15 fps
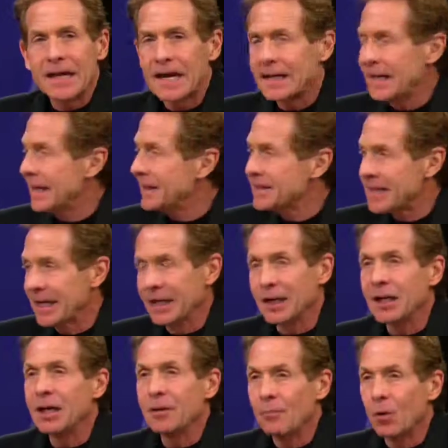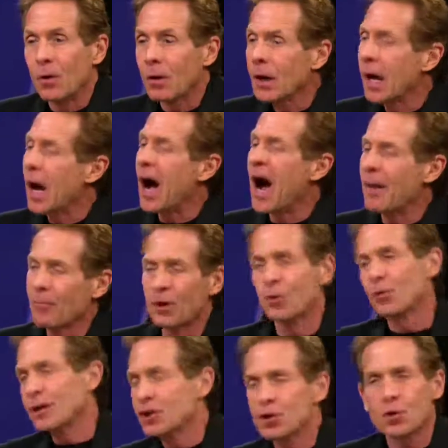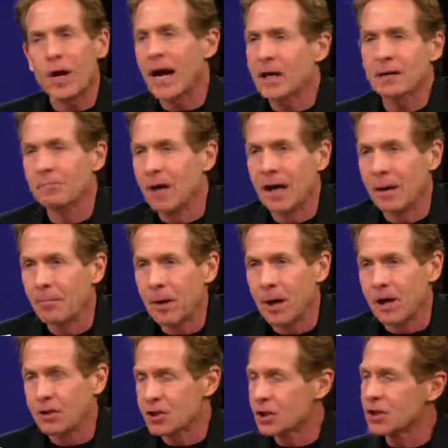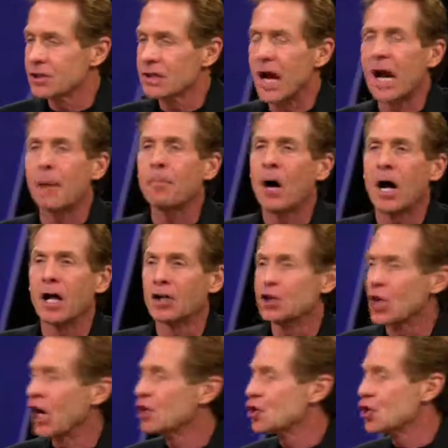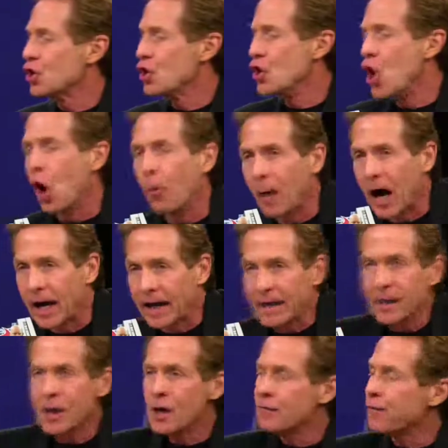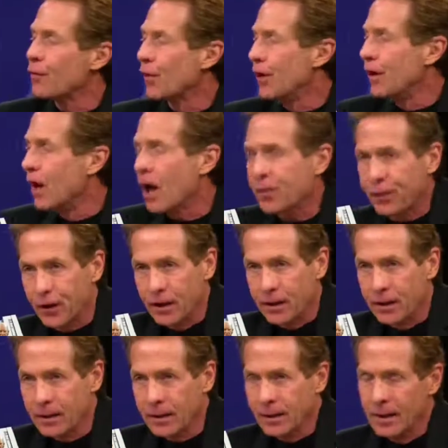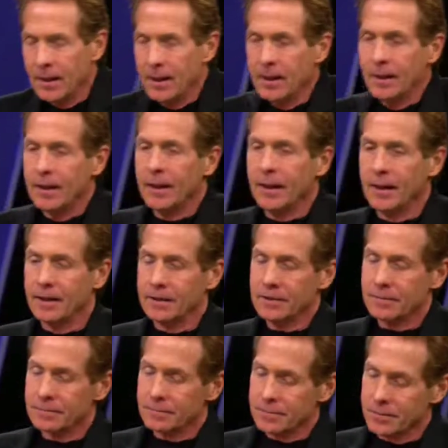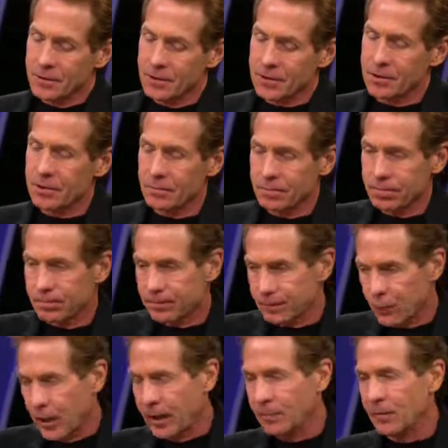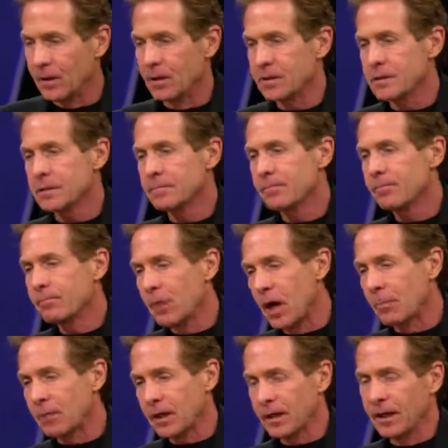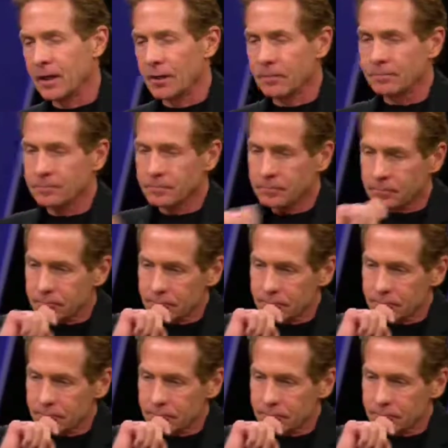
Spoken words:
said, I can't take it anymore. I'm going to retract my apology because I apologize to nobody for nothing. And just to frame this, Bob McNair